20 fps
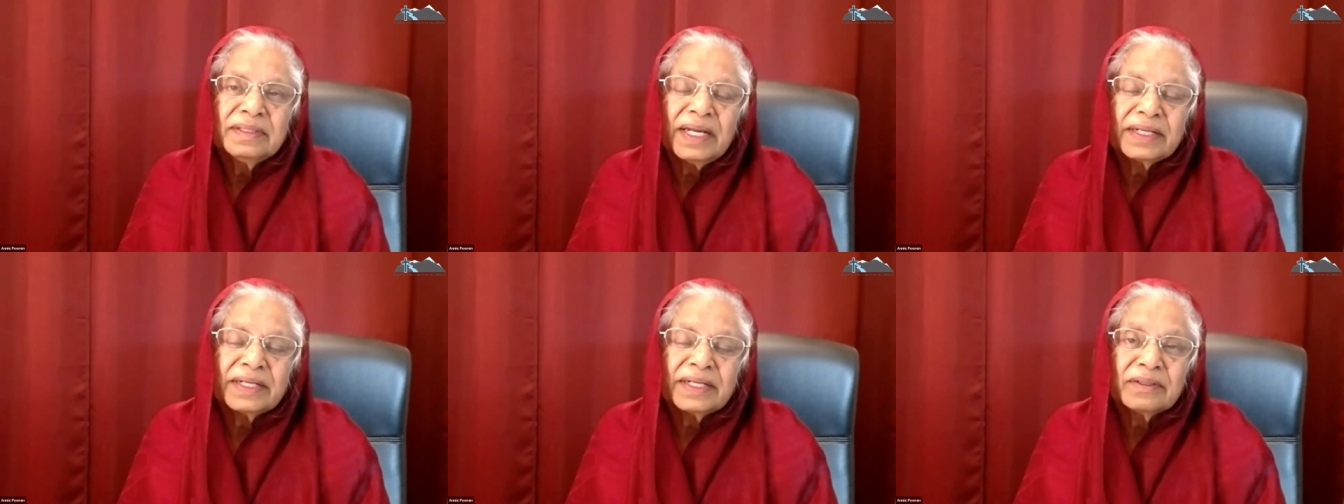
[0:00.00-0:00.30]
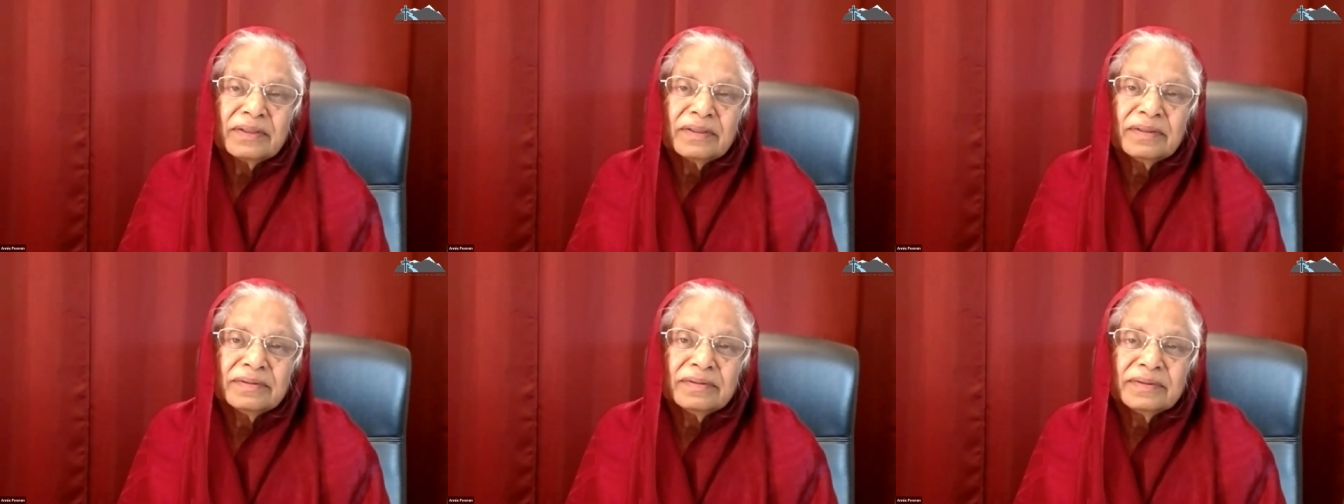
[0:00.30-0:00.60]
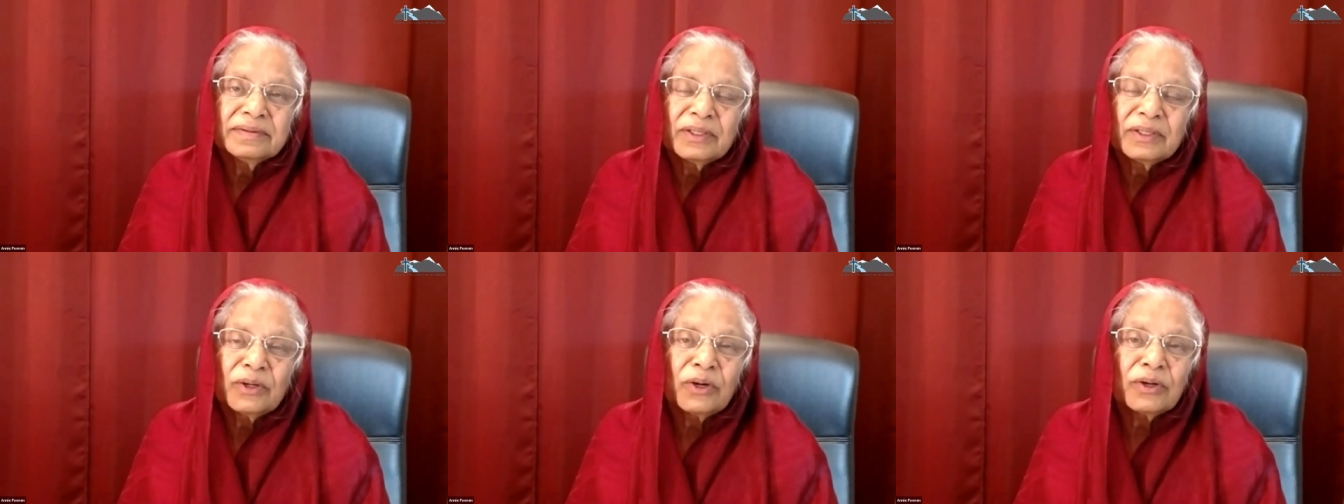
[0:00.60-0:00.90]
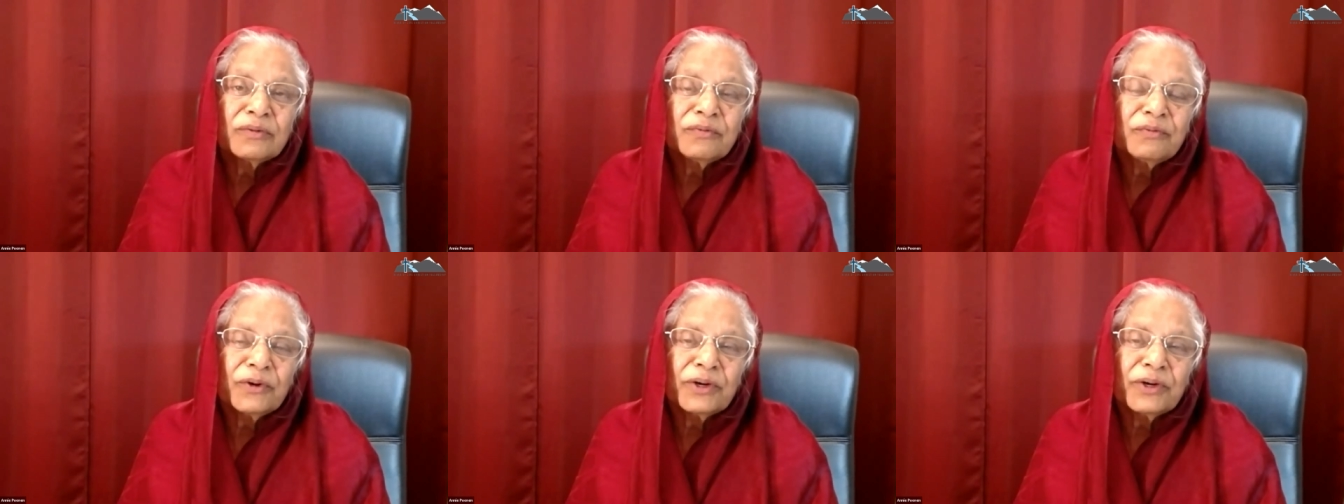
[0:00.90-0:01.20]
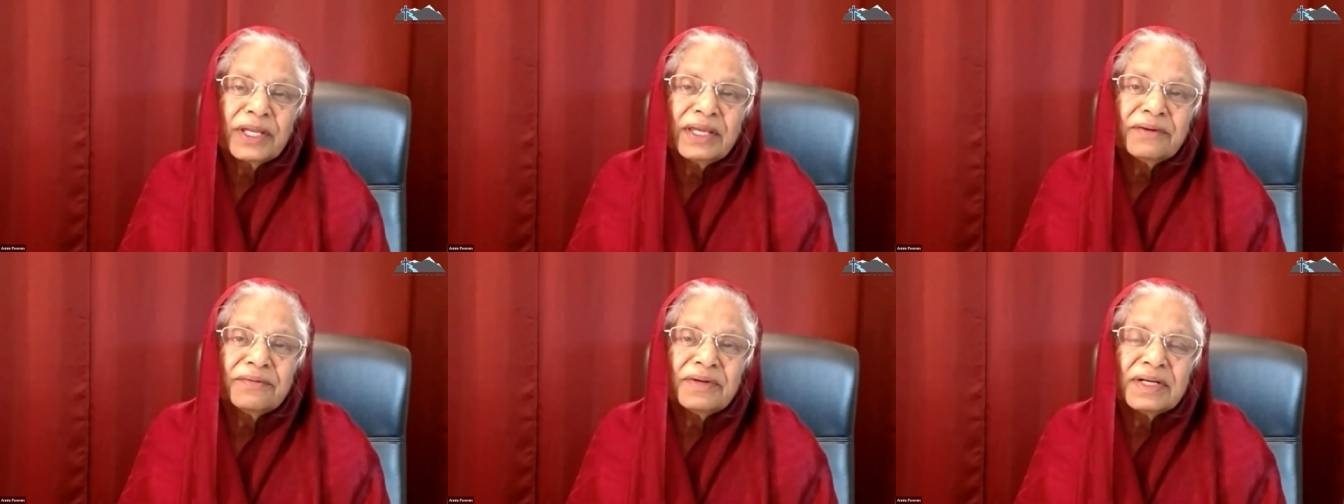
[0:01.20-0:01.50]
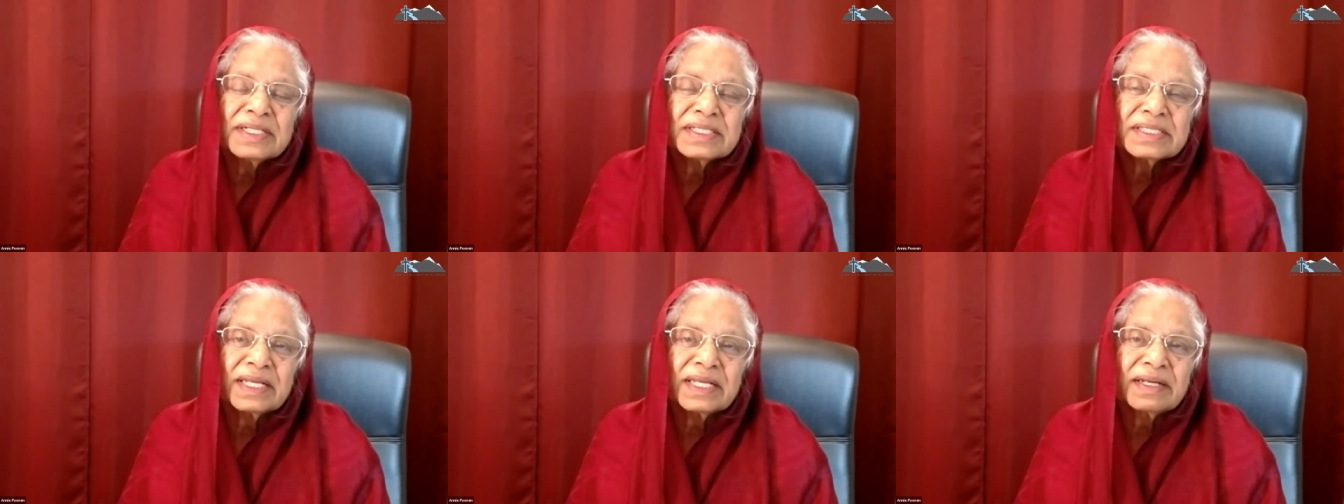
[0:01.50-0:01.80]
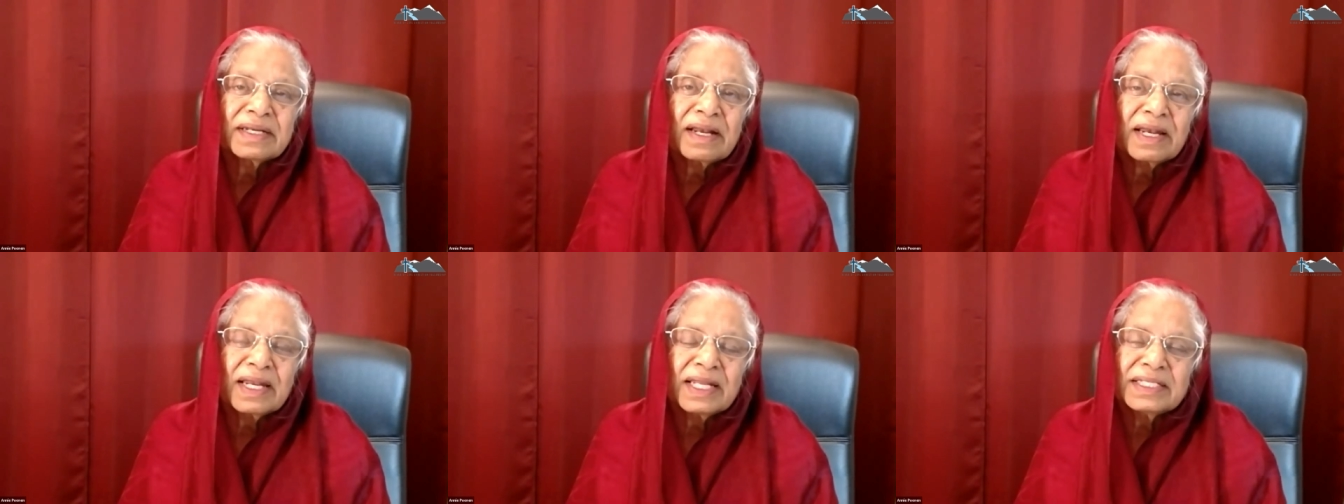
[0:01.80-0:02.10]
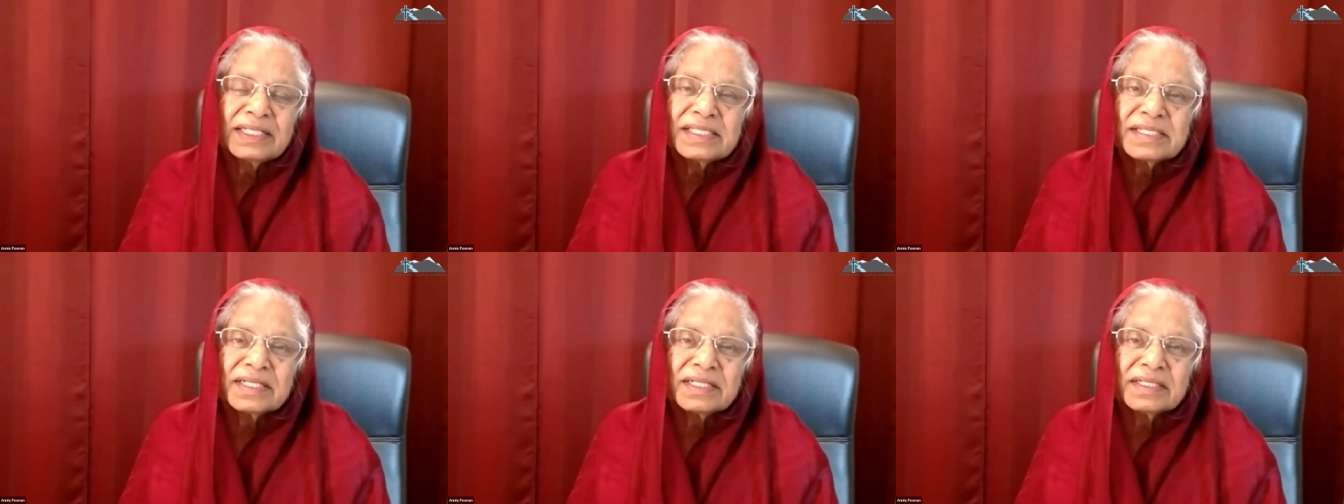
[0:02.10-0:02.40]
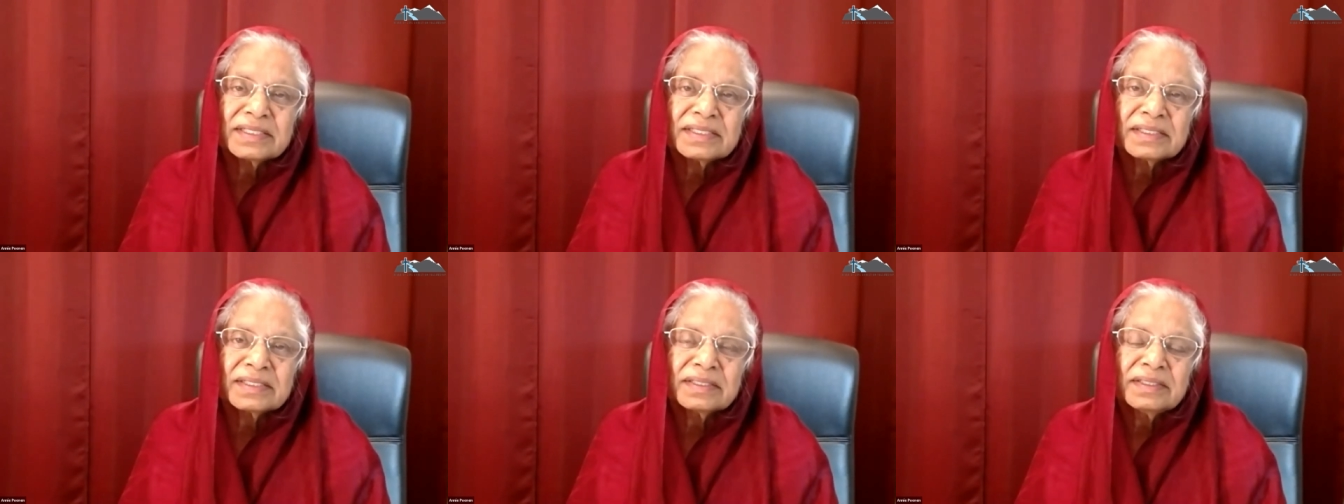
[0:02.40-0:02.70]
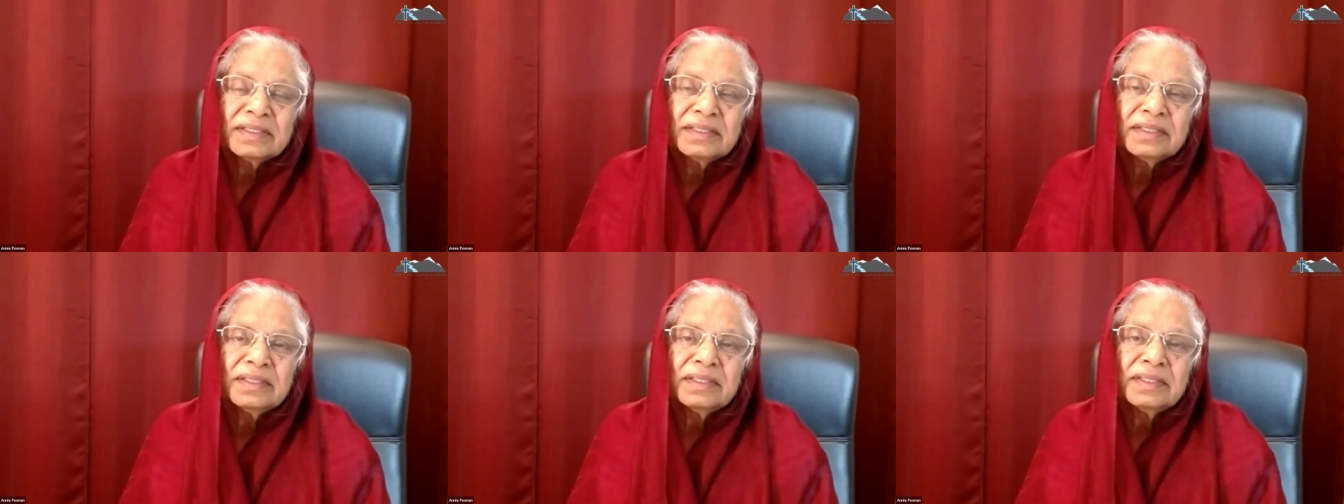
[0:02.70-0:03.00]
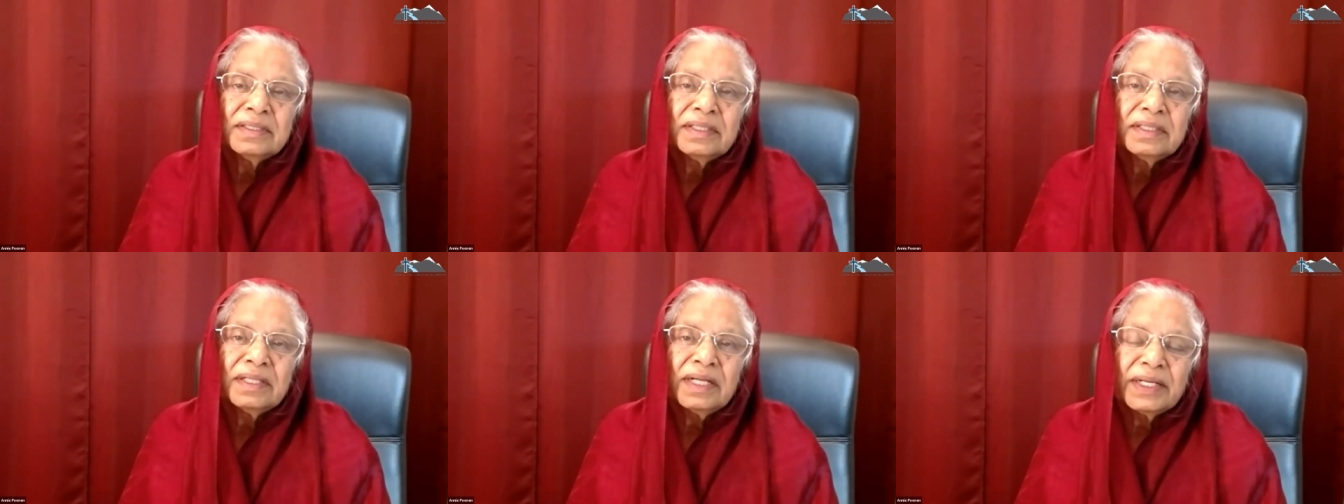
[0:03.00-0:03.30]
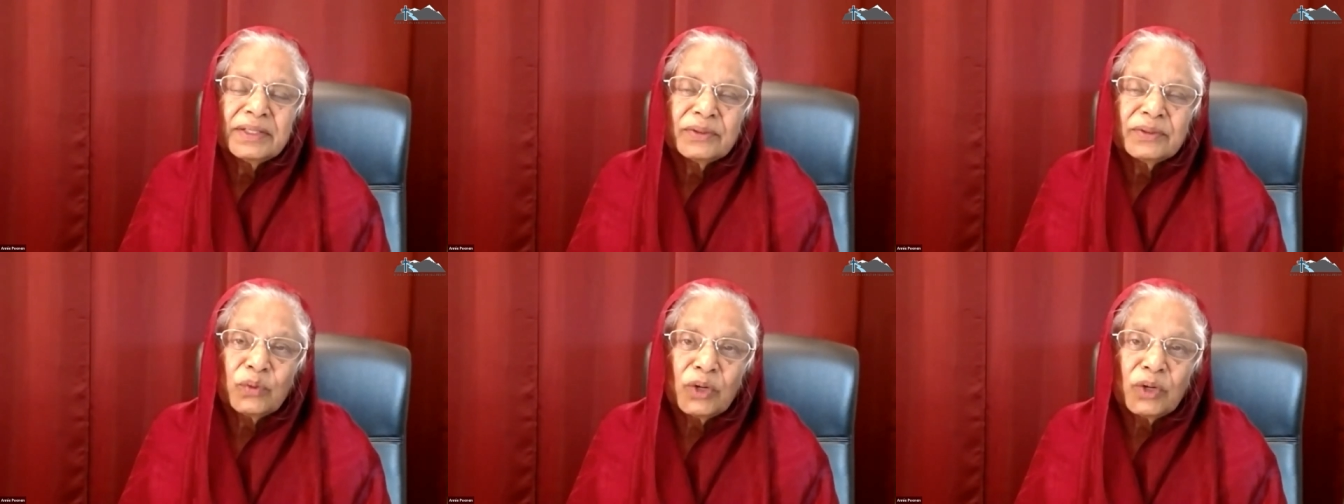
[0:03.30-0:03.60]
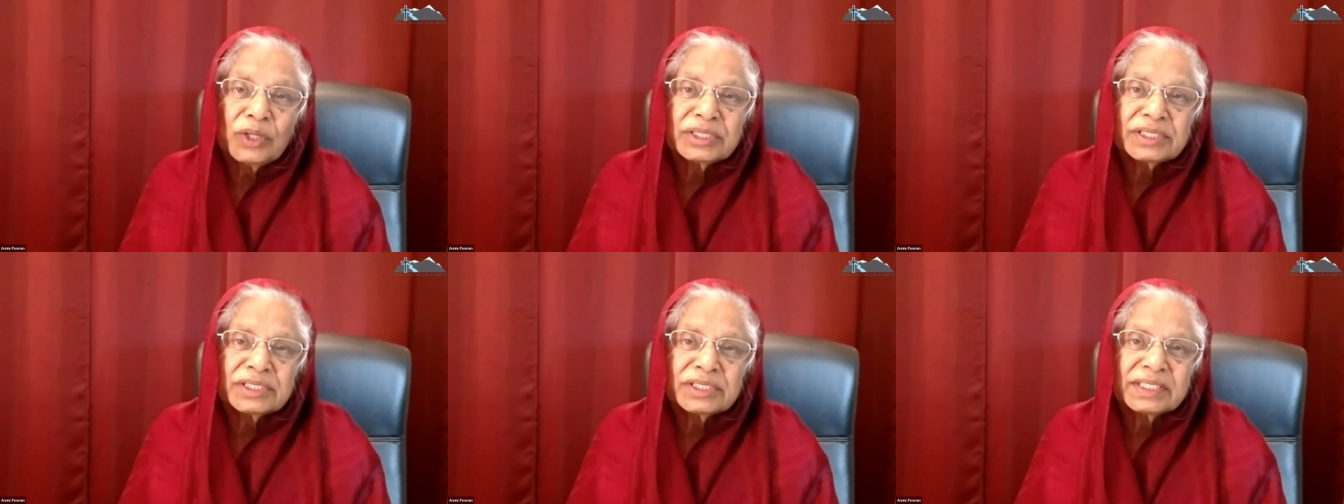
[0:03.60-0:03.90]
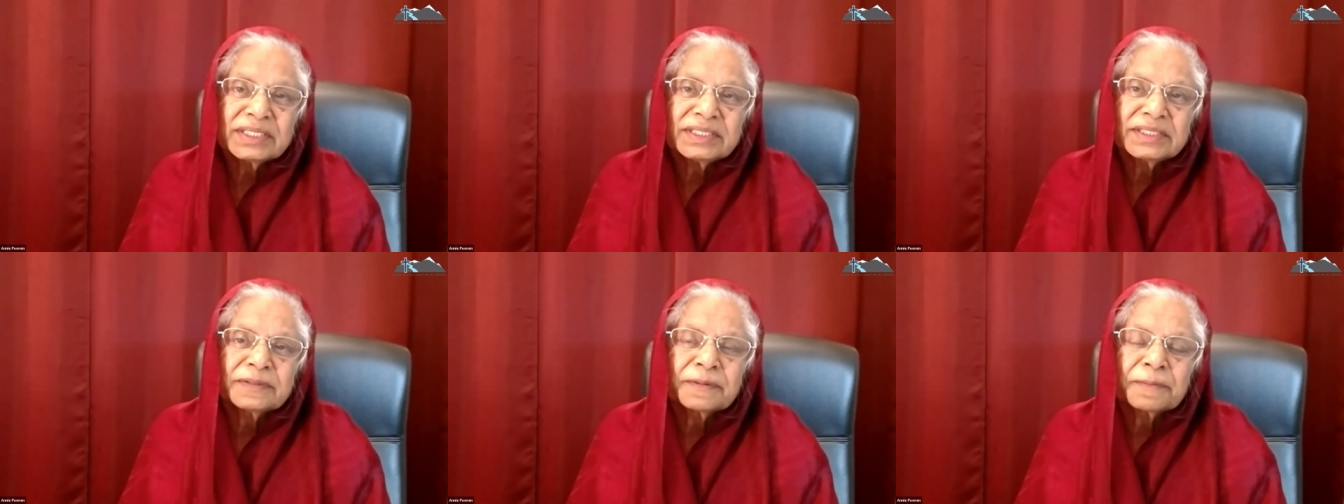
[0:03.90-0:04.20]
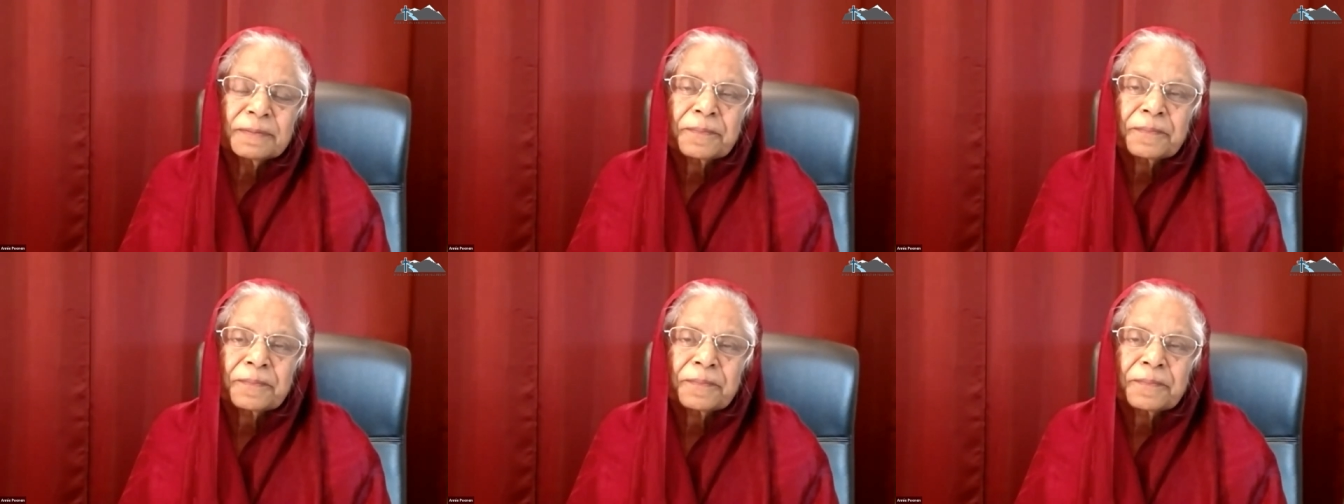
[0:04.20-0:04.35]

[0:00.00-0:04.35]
And the Lord forgave us and cleansed us and washed us.